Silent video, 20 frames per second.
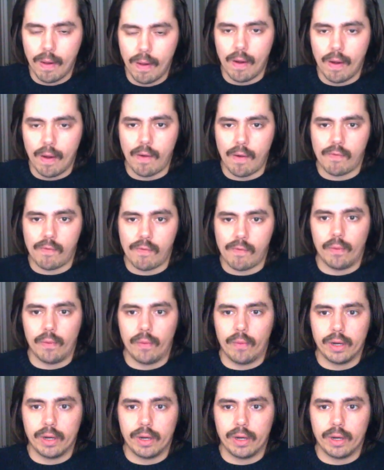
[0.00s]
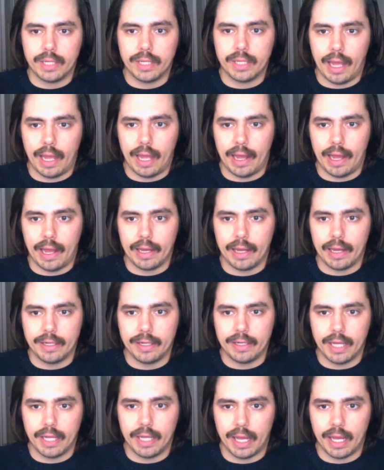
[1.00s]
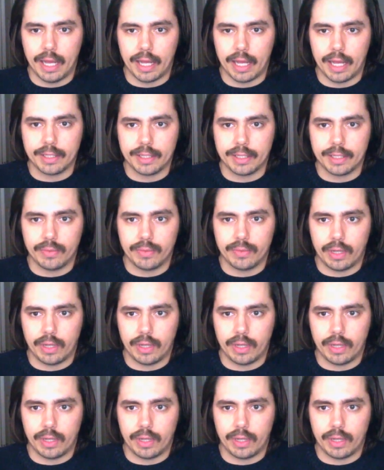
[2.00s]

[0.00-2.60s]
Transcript: if I wanted to add text,